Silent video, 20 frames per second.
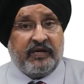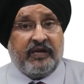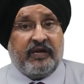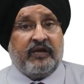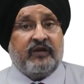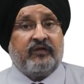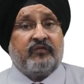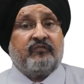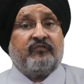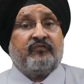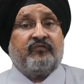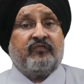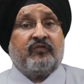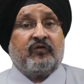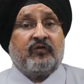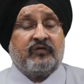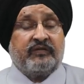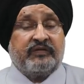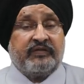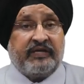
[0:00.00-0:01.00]
and
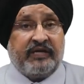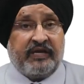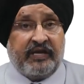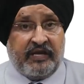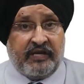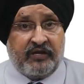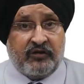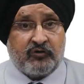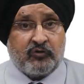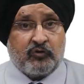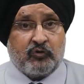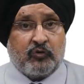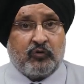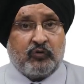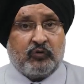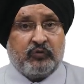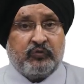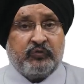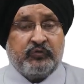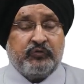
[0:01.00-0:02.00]
on the end
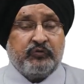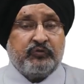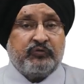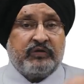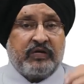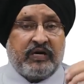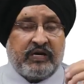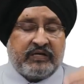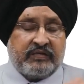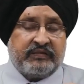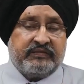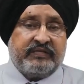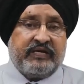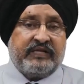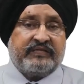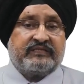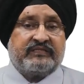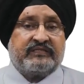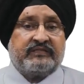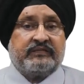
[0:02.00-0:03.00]
row, you darken
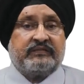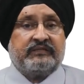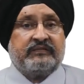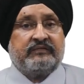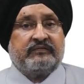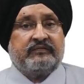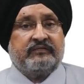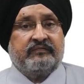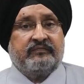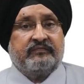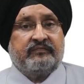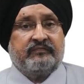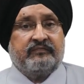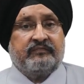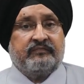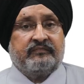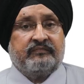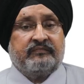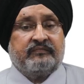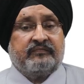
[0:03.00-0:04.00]
that circle.
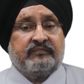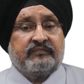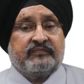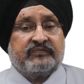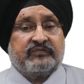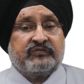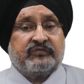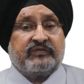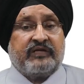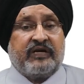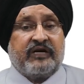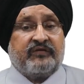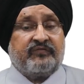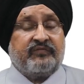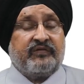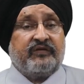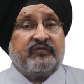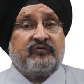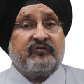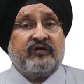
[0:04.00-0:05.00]
So that
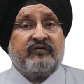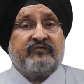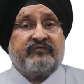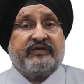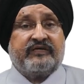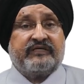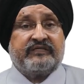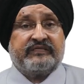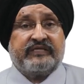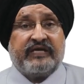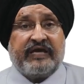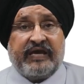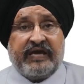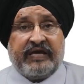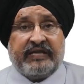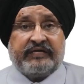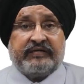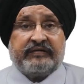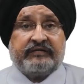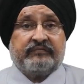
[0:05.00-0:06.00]
way you have written
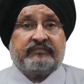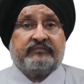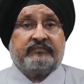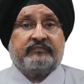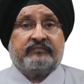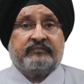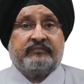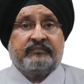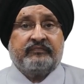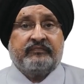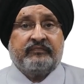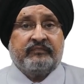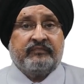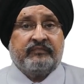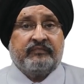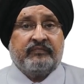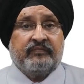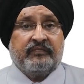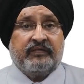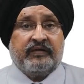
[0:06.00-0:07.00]
N.
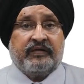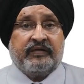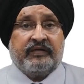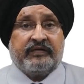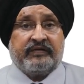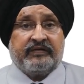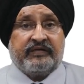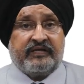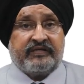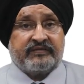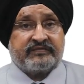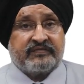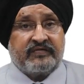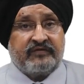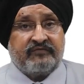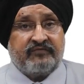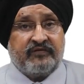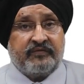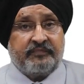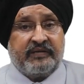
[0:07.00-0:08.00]
Next
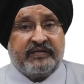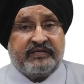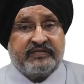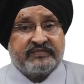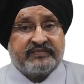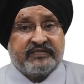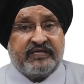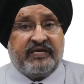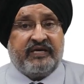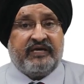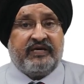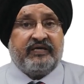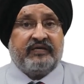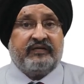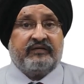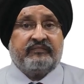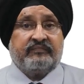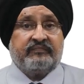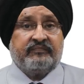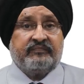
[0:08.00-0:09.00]
alphabet is A.